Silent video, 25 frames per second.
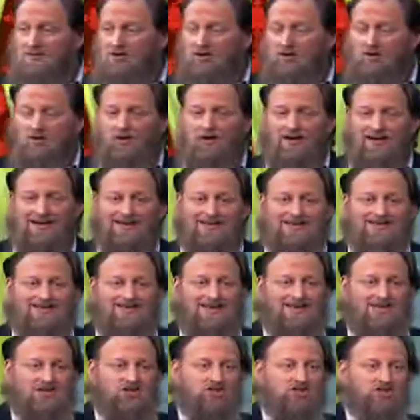your
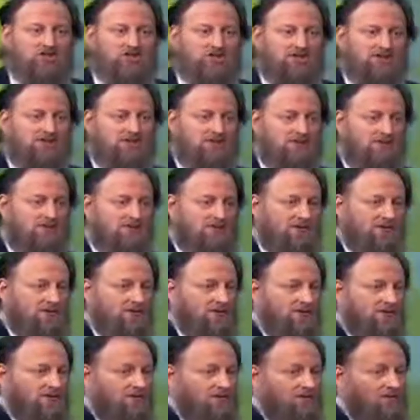intention
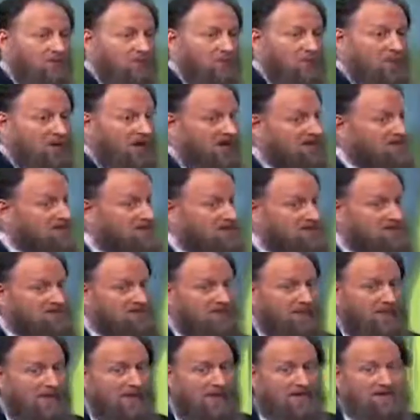for
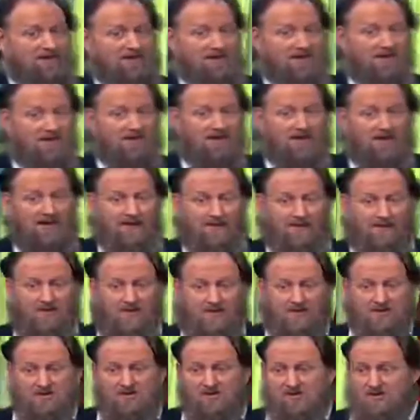participating in
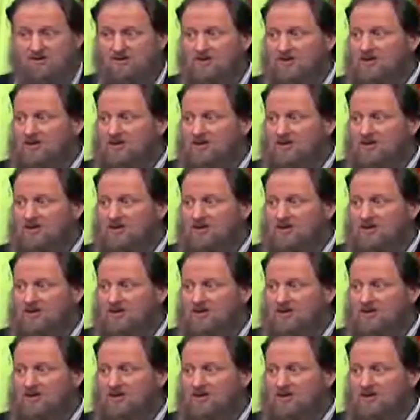this